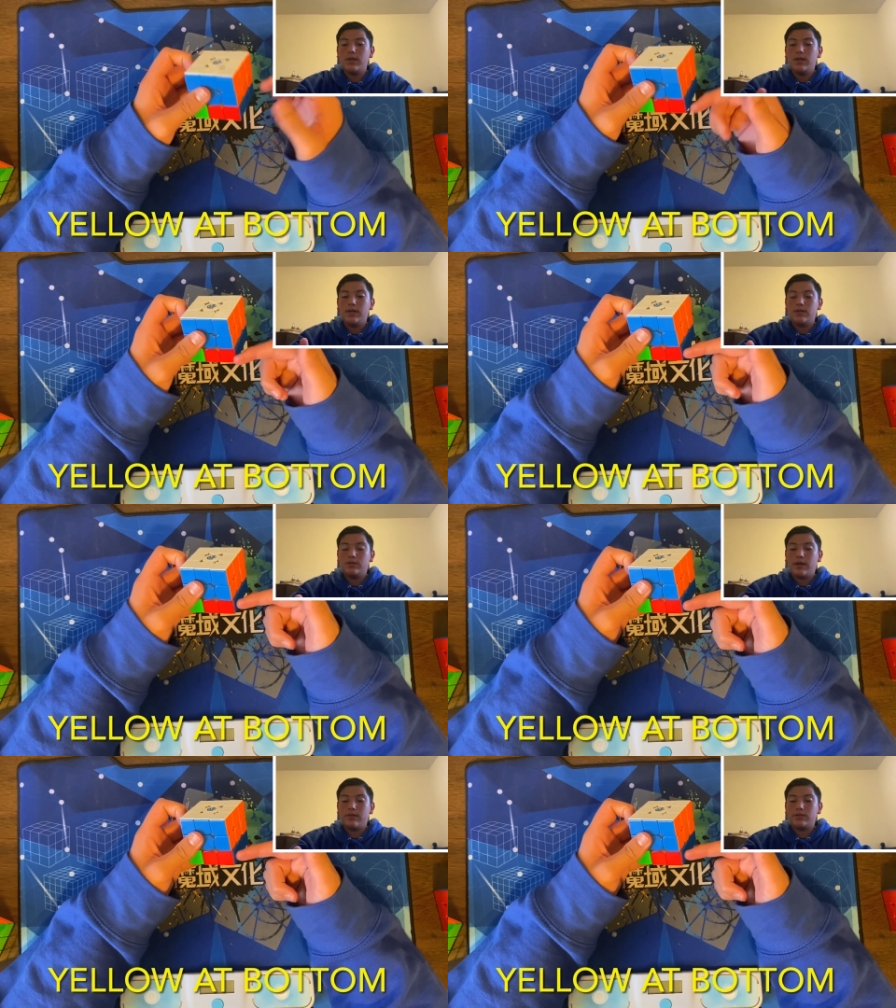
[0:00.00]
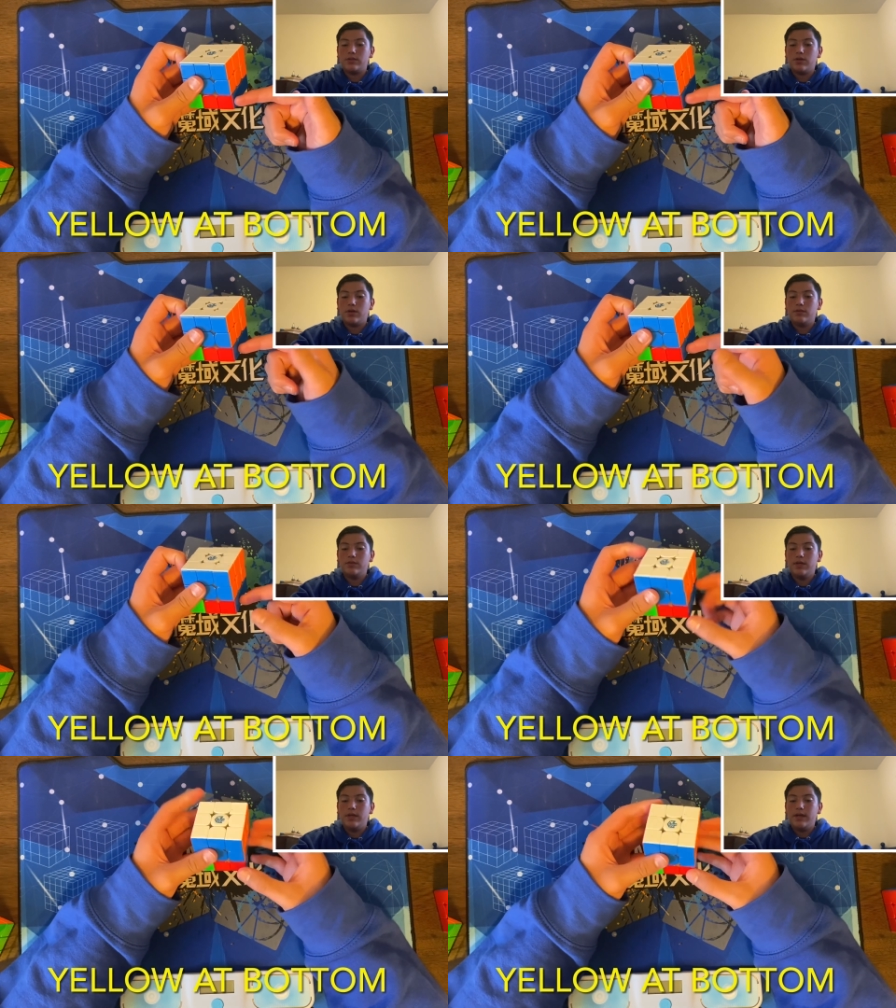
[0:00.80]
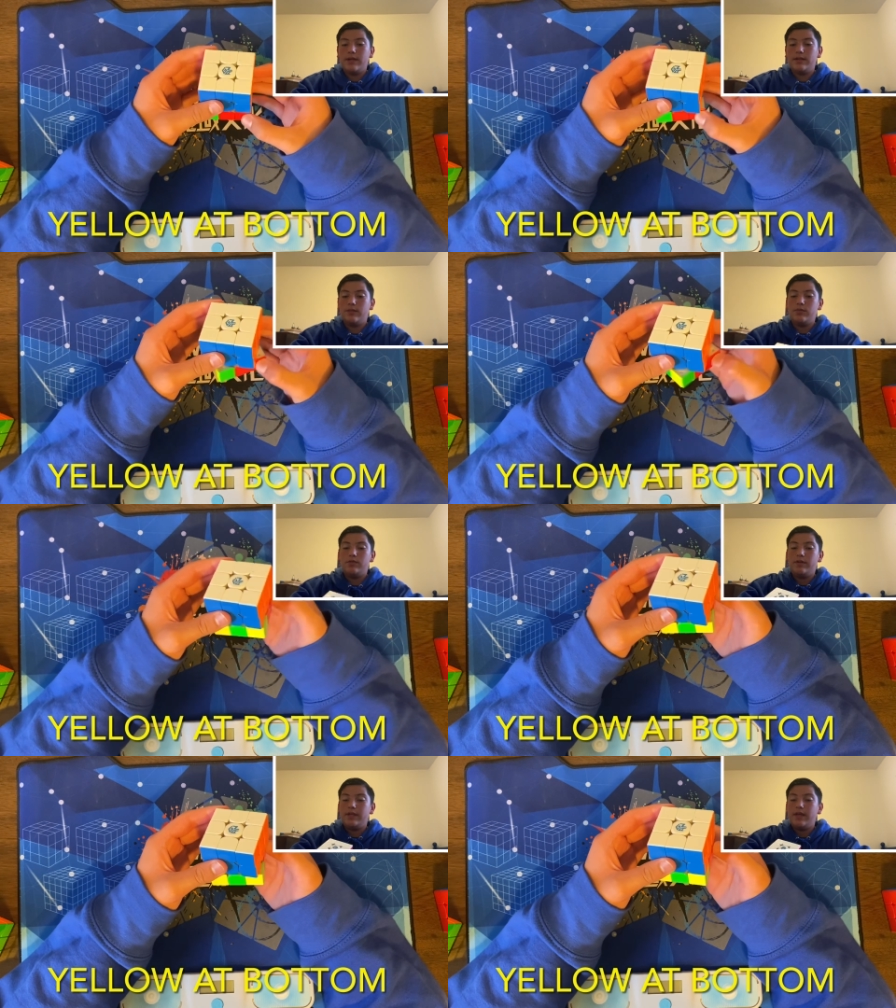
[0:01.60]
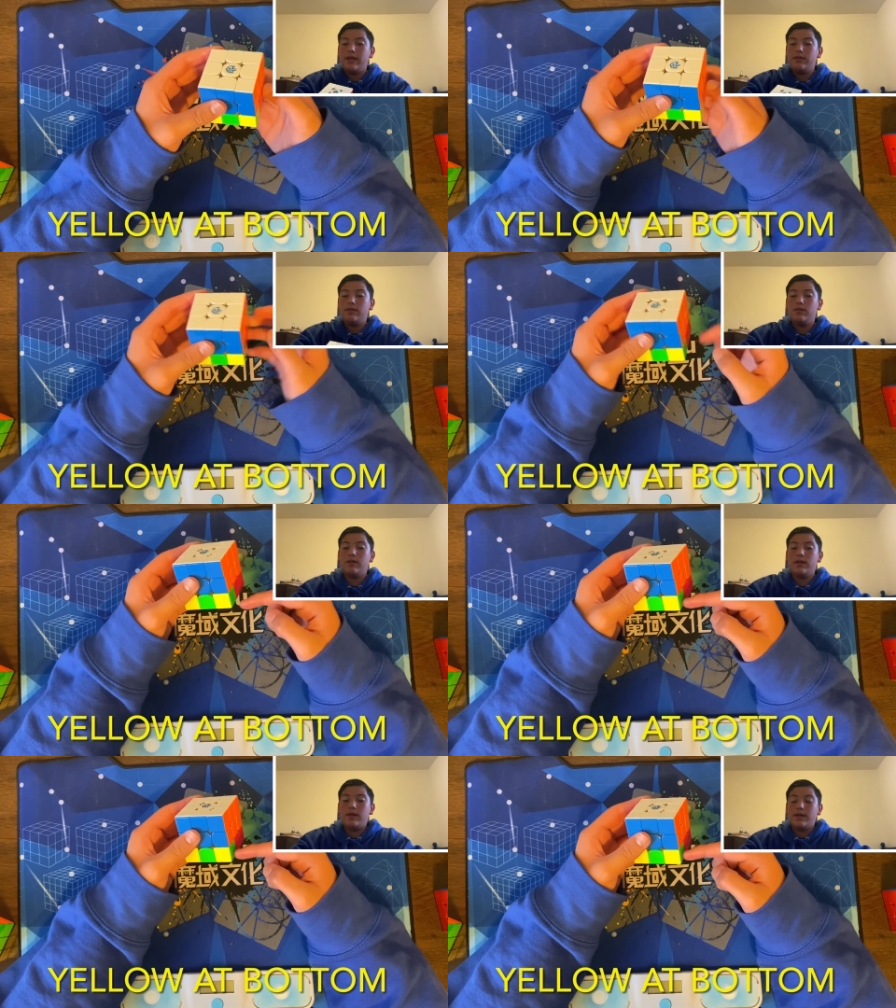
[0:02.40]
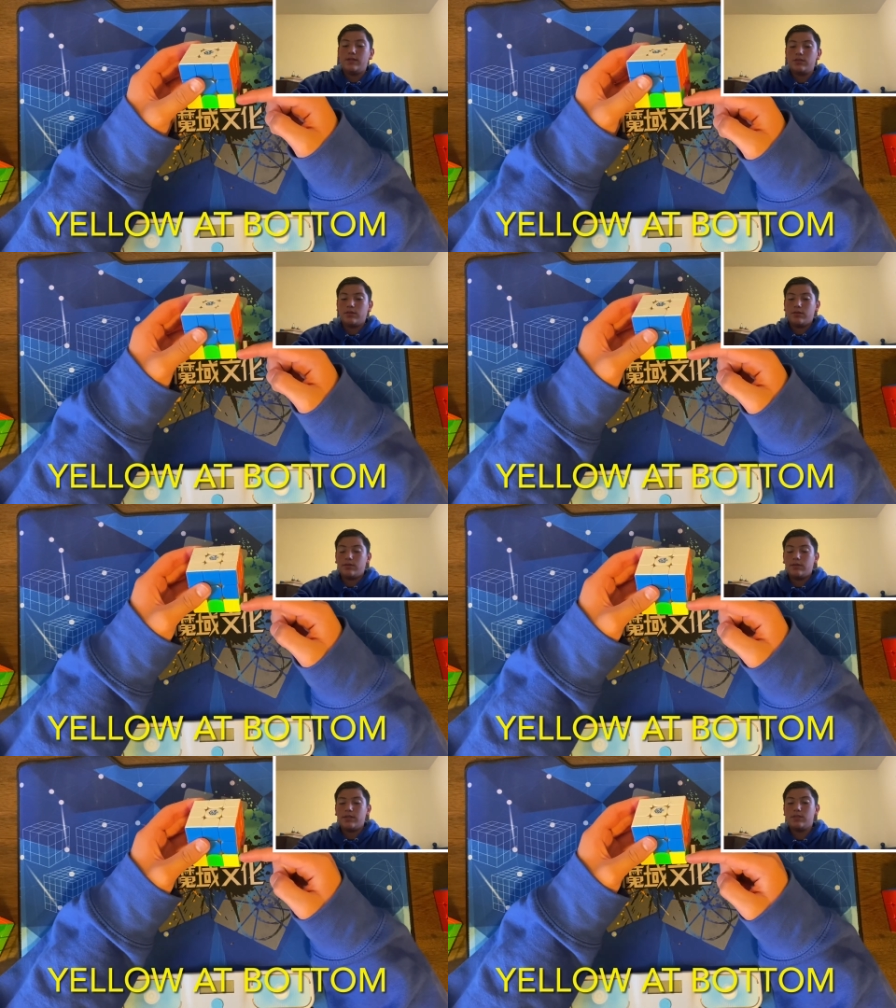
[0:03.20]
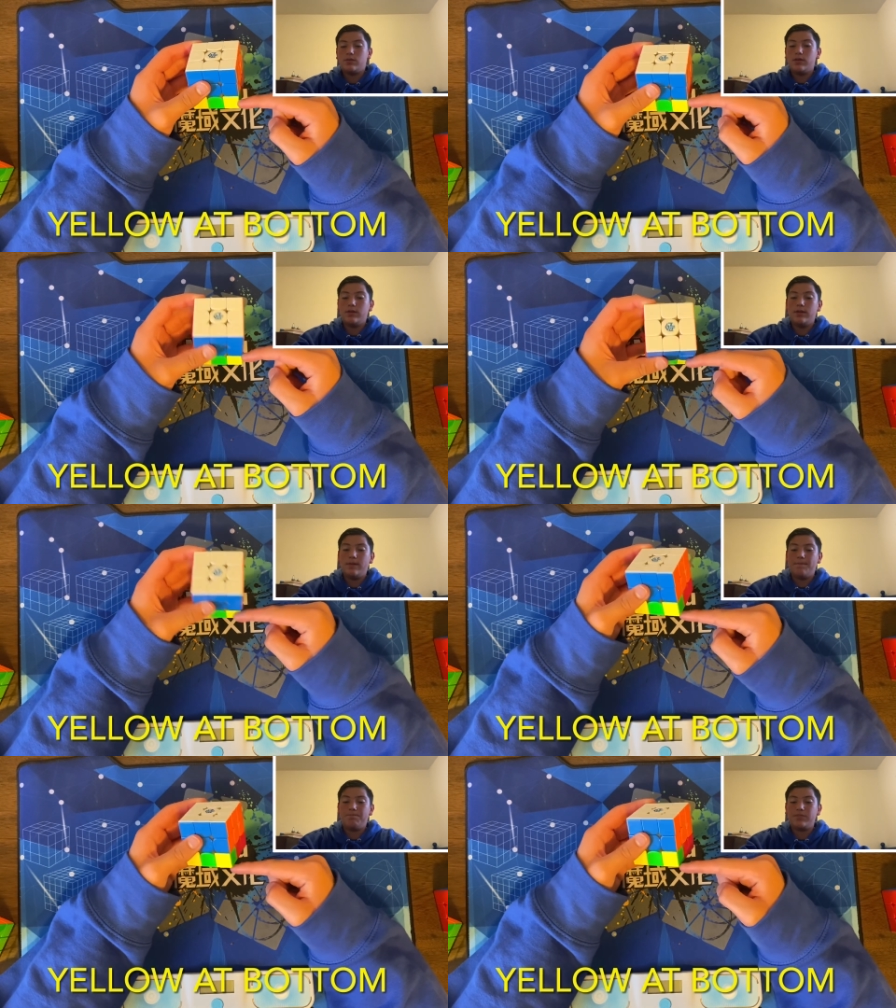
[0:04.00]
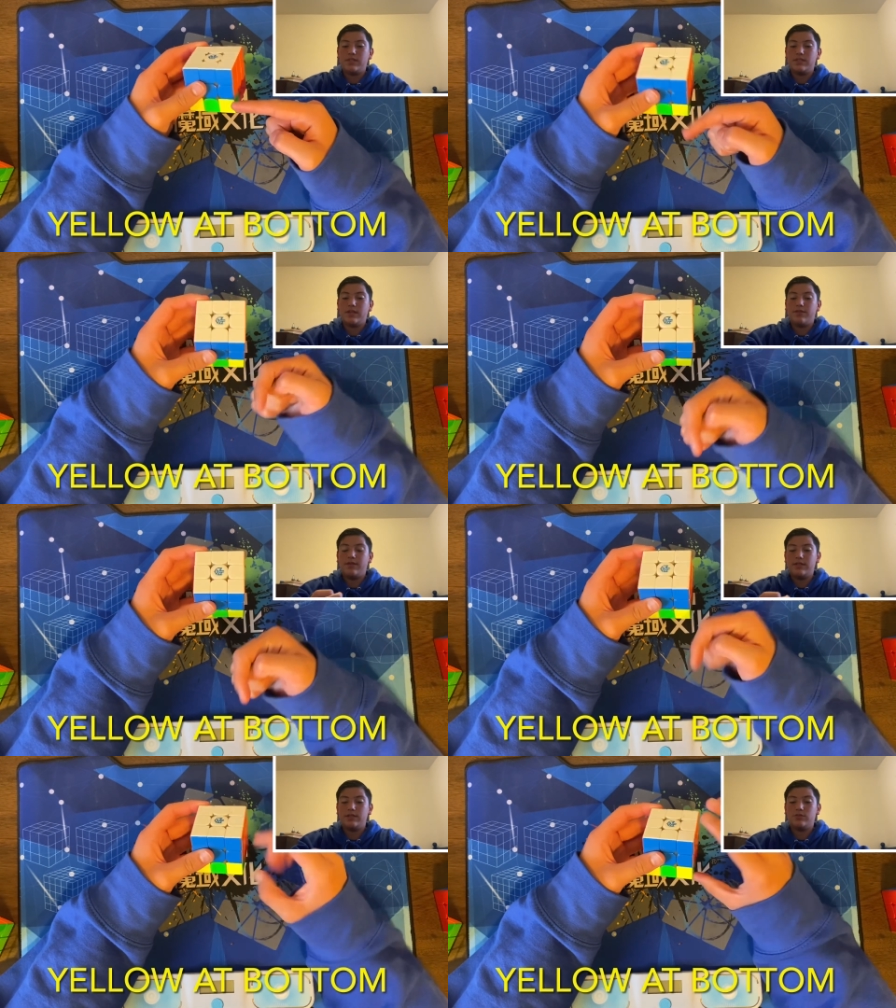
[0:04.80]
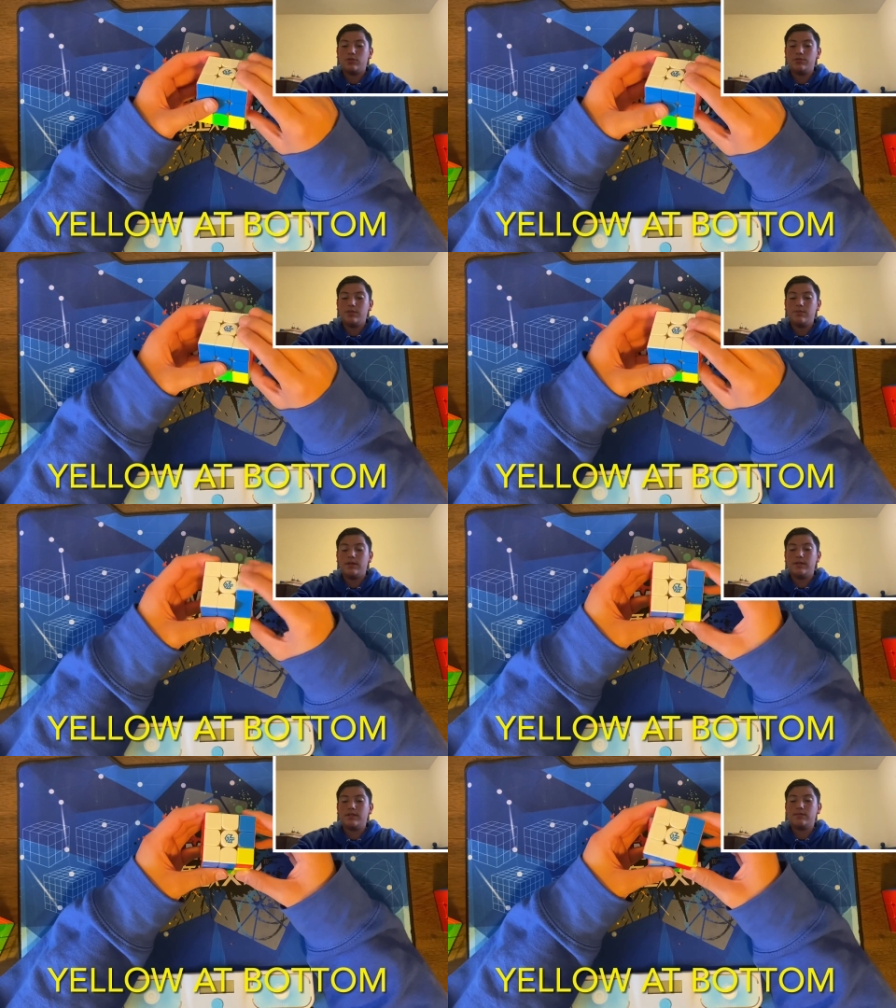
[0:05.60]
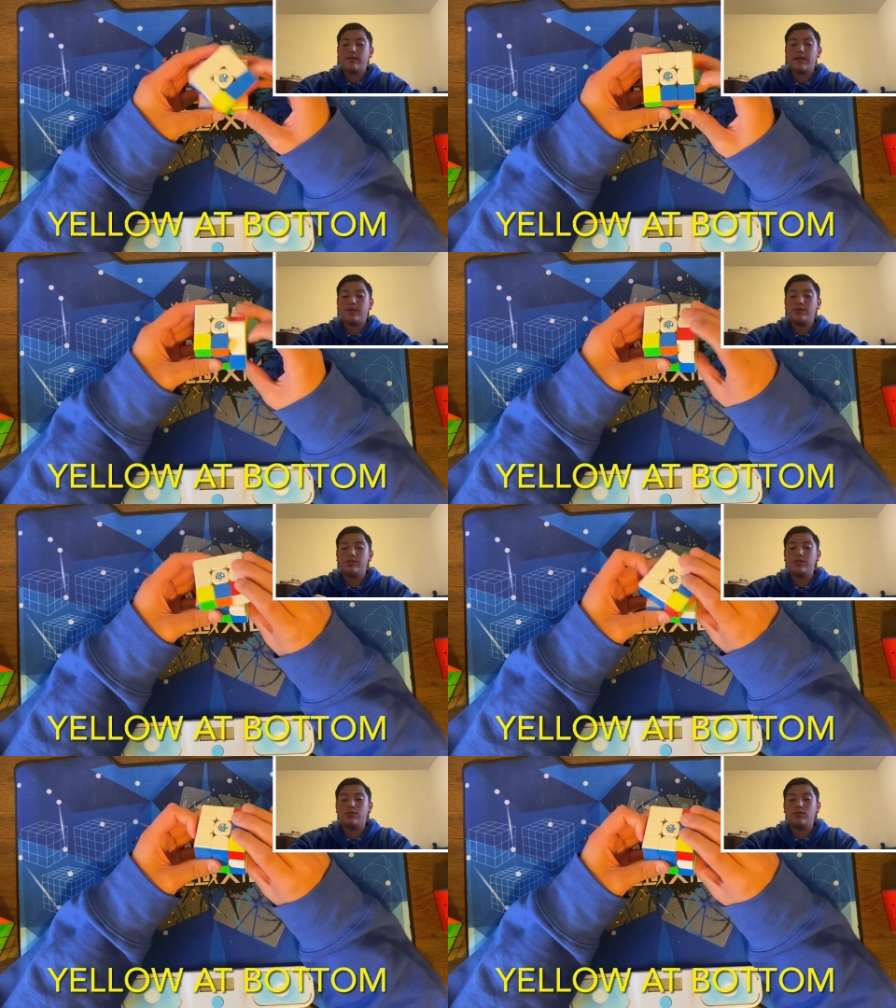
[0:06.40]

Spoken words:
So now it's solved, and then move it again. And so this one is now facing towards me, but it doesn't matter. Just do the